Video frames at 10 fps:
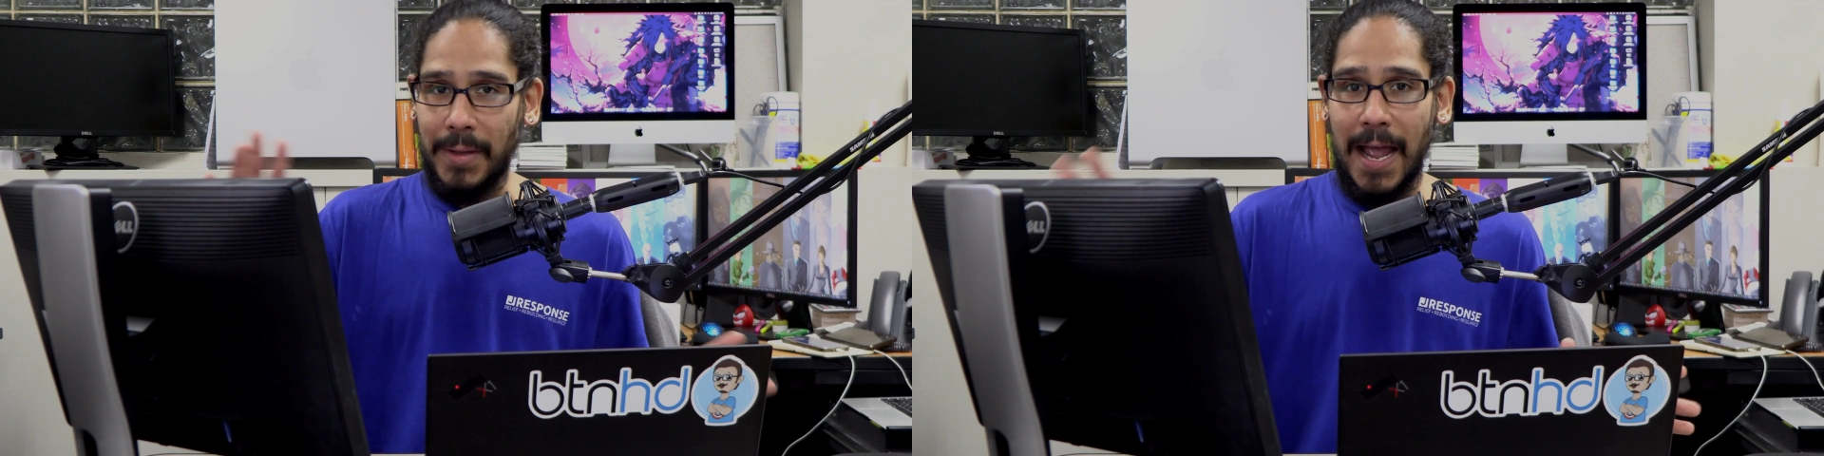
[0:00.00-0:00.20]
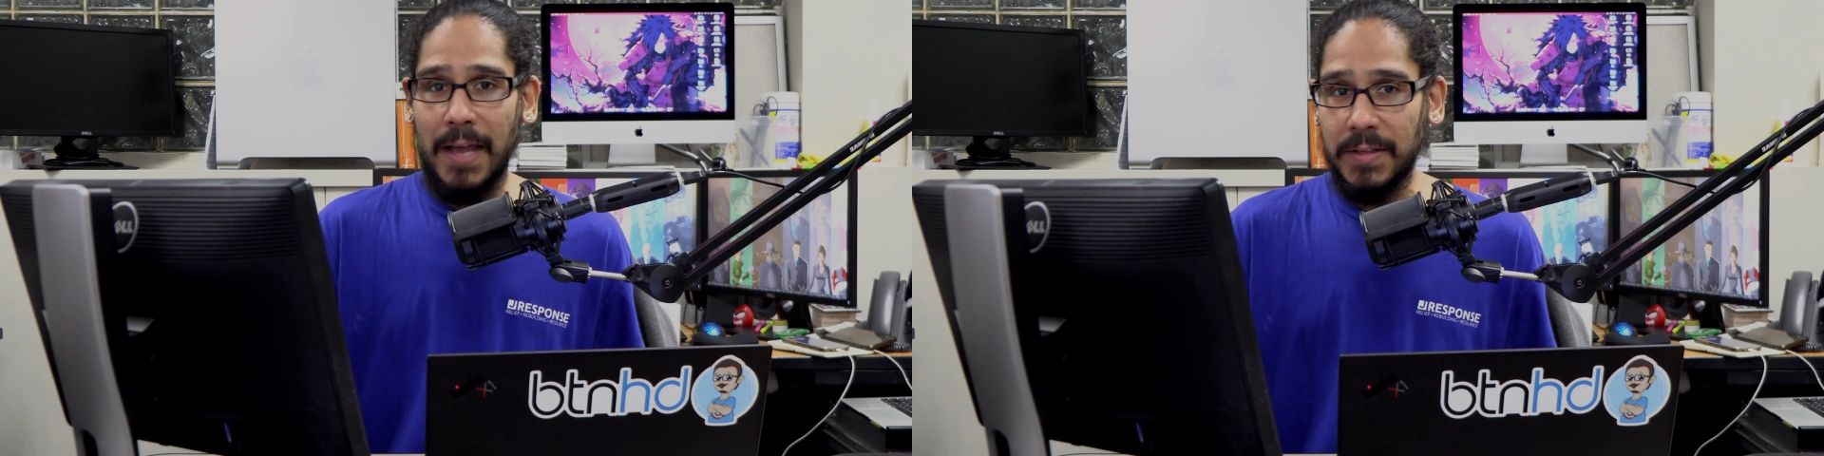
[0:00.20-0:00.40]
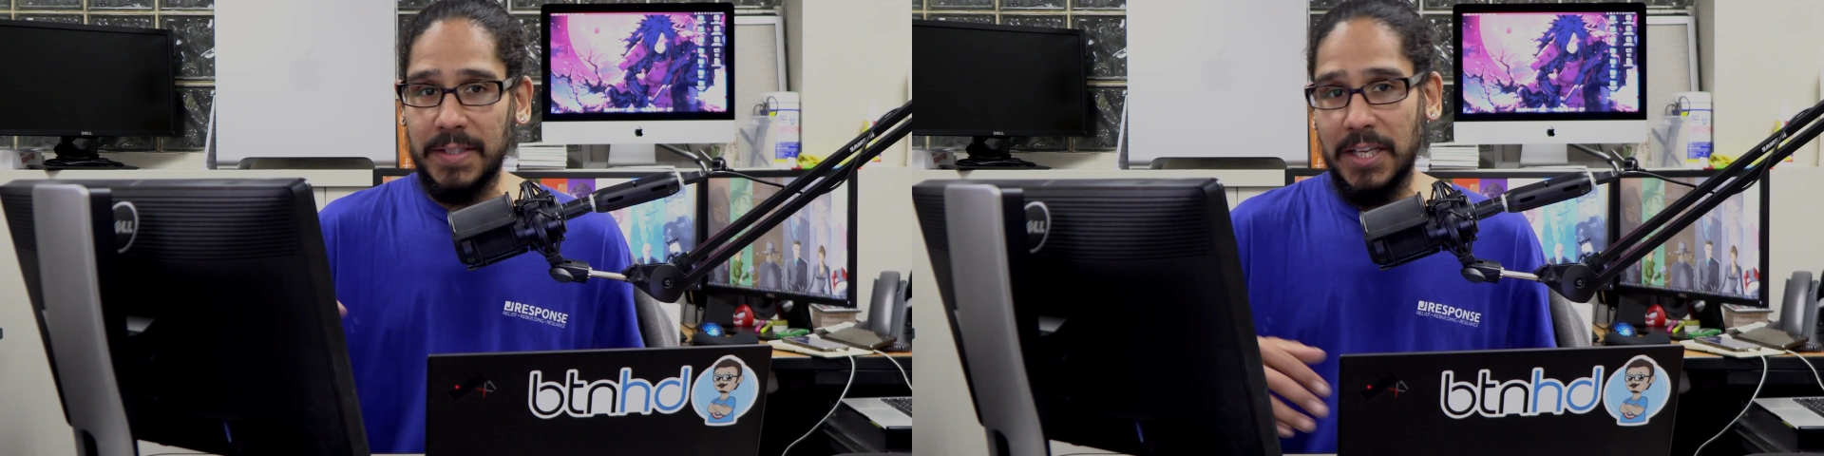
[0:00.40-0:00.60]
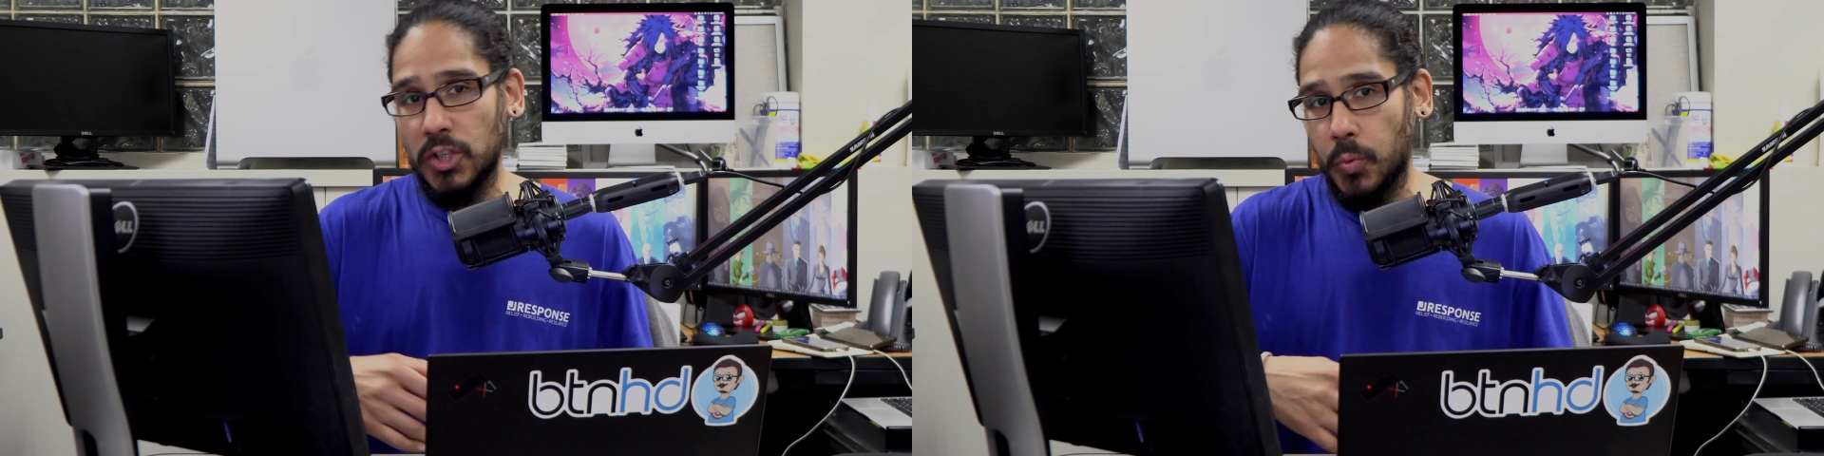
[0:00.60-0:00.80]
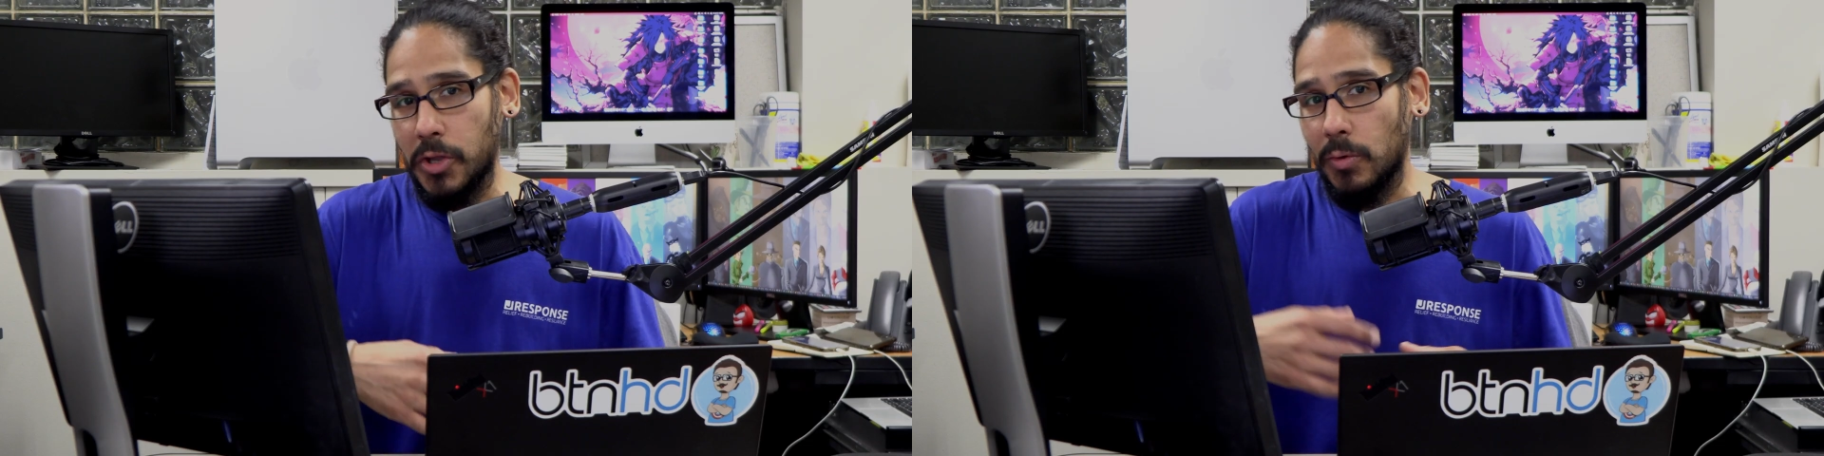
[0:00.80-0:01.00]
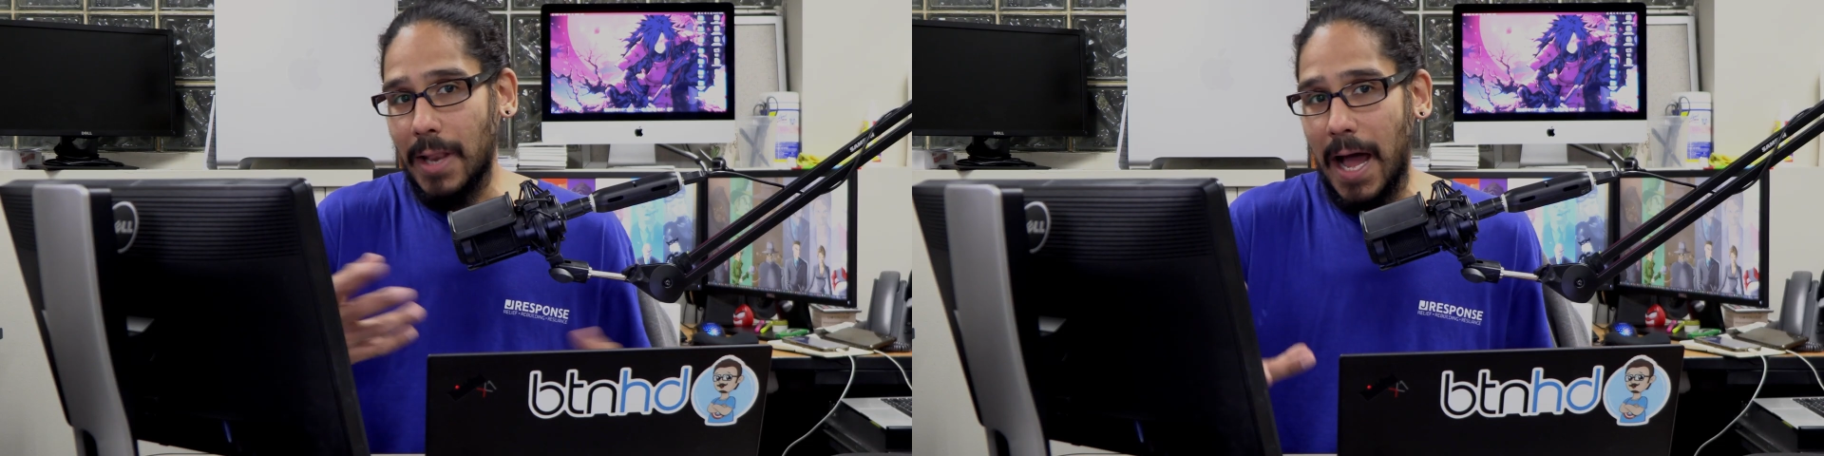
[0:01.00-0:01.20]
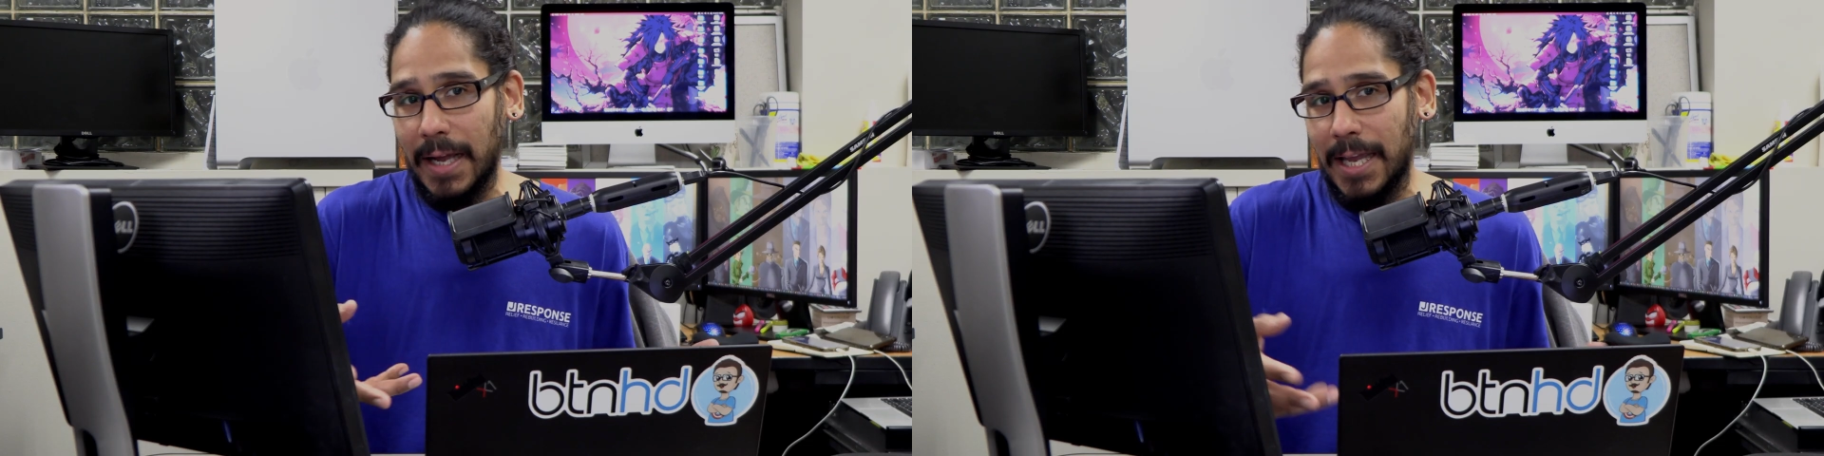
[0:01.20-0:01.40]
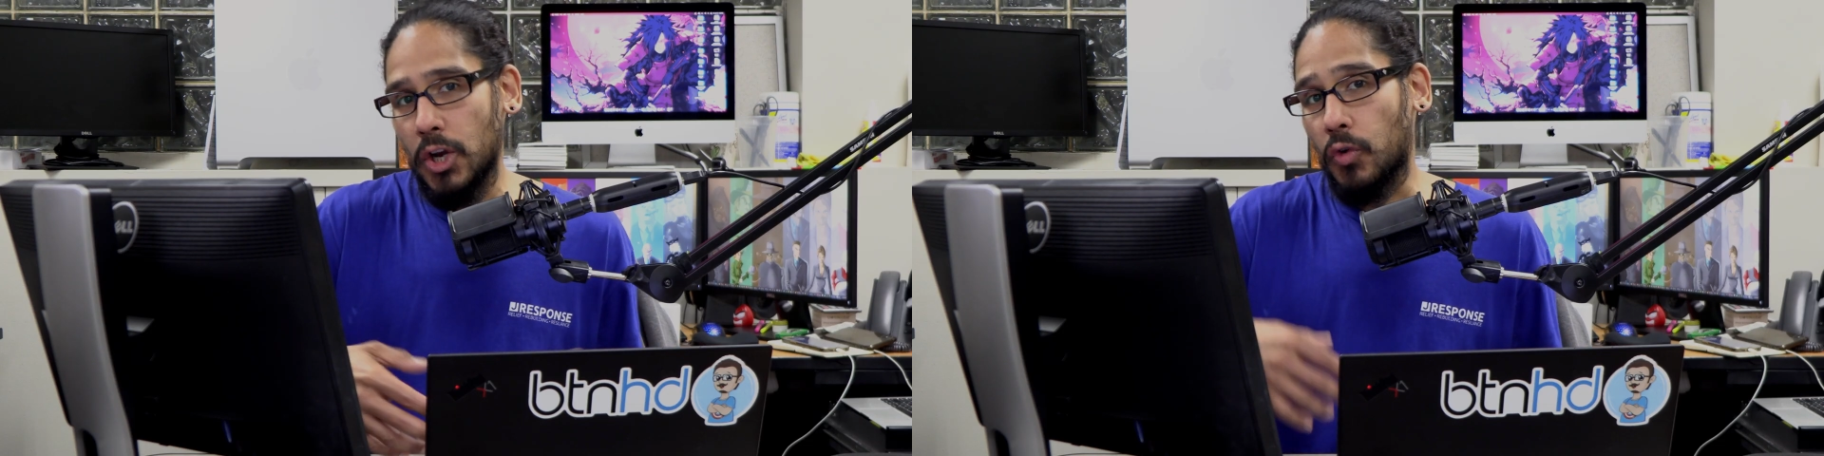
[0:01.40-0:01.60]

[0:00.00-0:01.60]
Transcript: Behind the scenes, when you log in